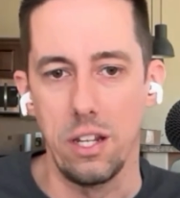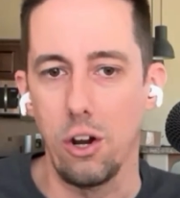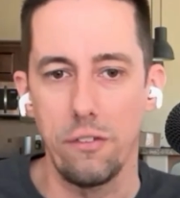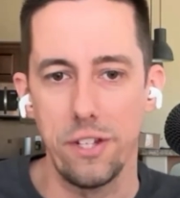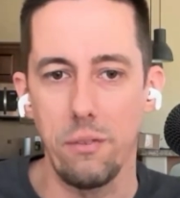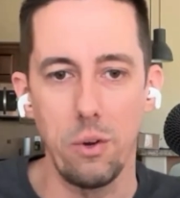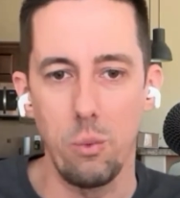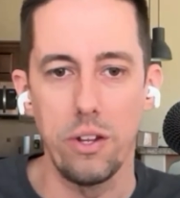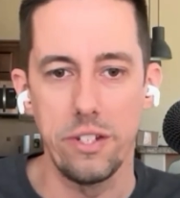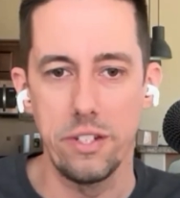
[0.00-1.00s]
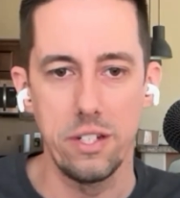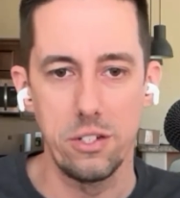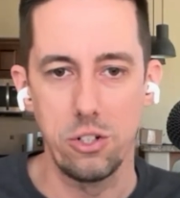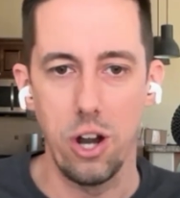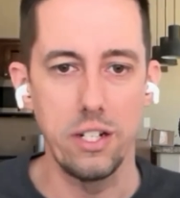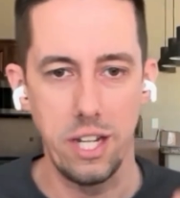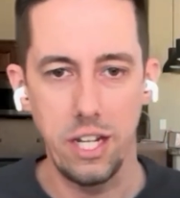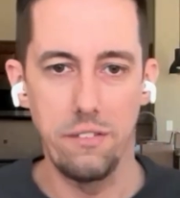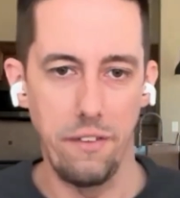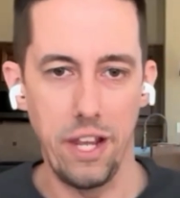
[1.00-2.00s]
If someone wants to try to
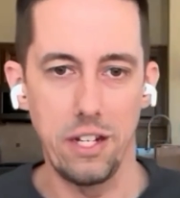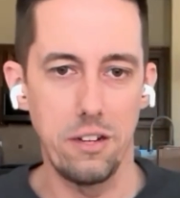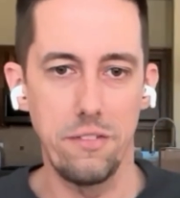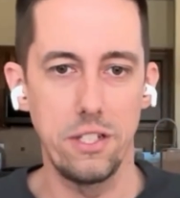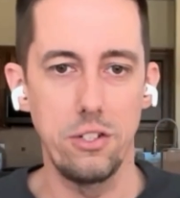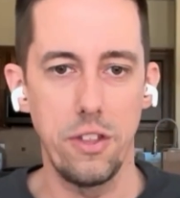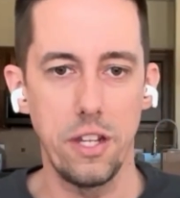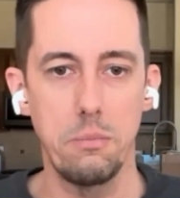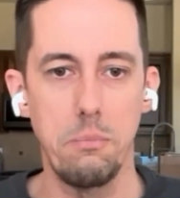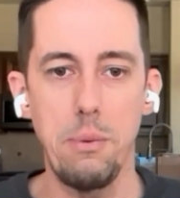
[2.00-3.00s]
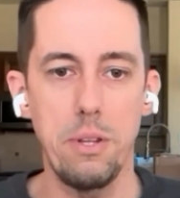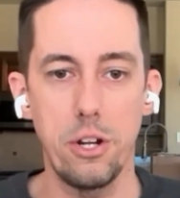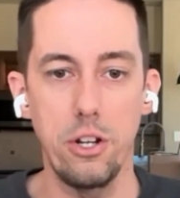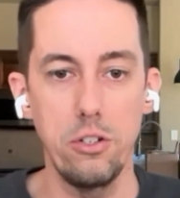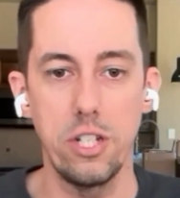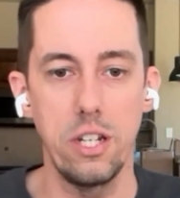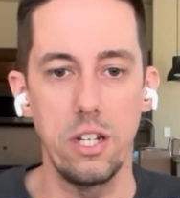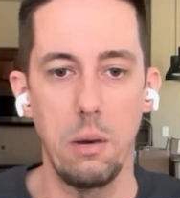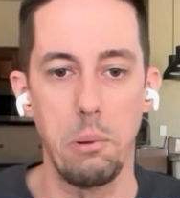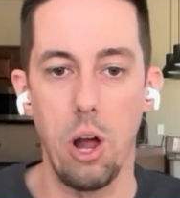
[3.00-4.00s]
take advantage of these new things, maybe they're using
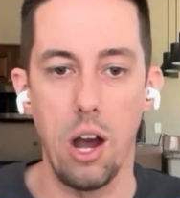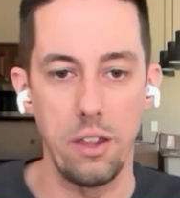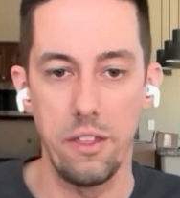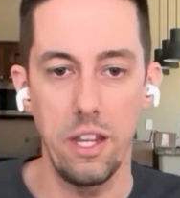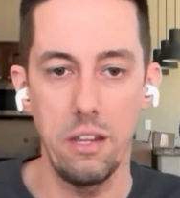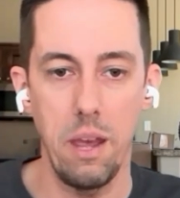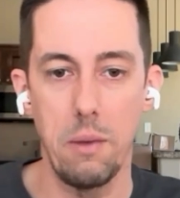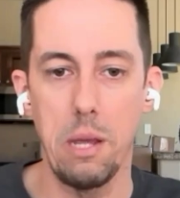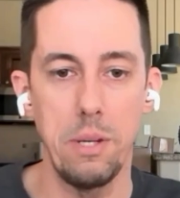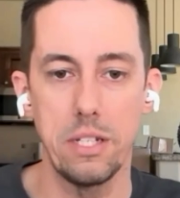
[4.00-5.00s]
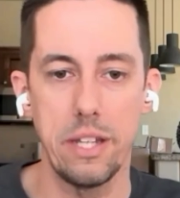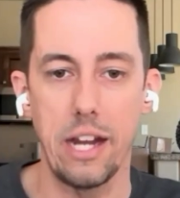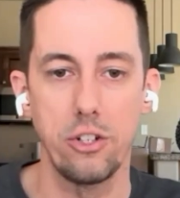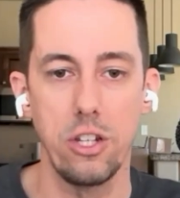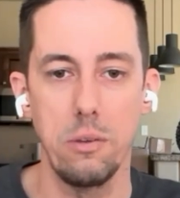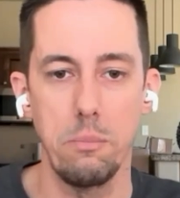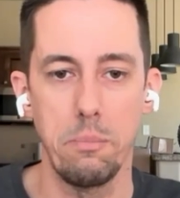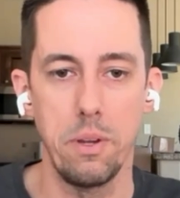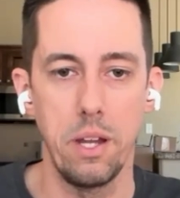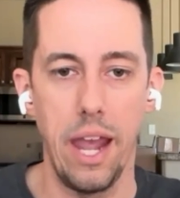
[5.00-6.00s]
a block theme and maybe it's
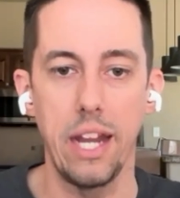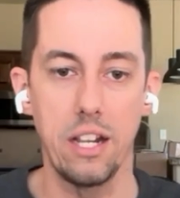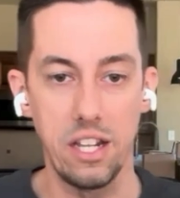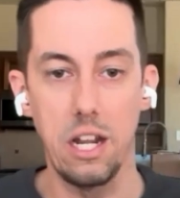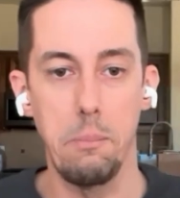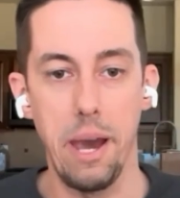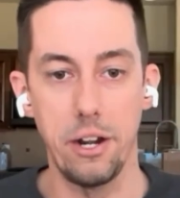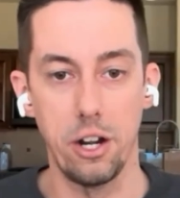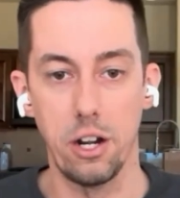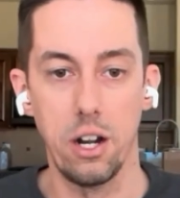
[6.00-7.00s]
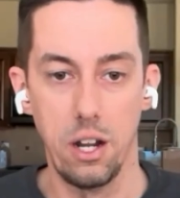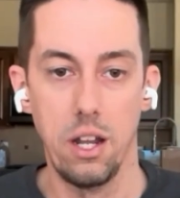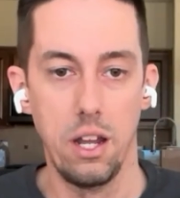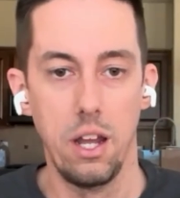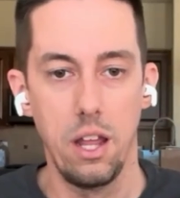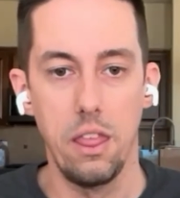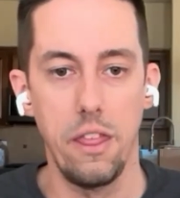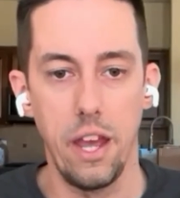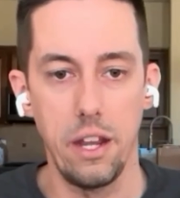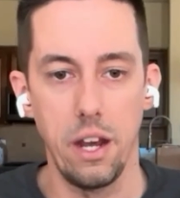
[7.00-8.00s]
actually handling it better
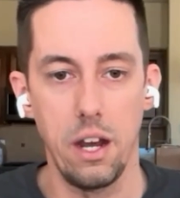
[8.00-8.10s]
than